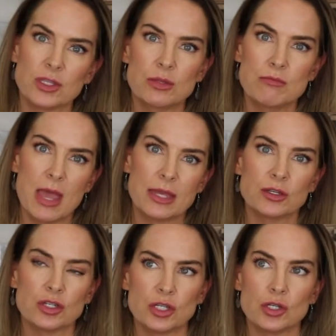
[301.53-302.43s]
meant
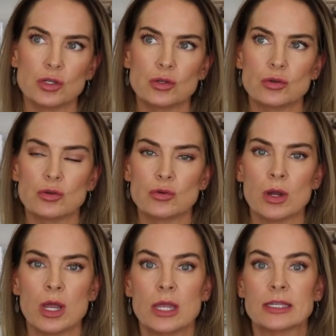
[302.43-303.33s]
to
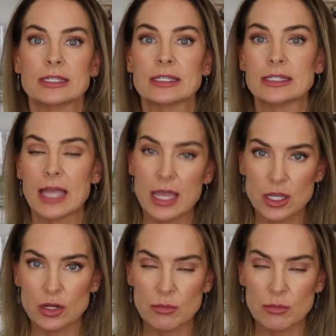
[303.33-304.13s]
set your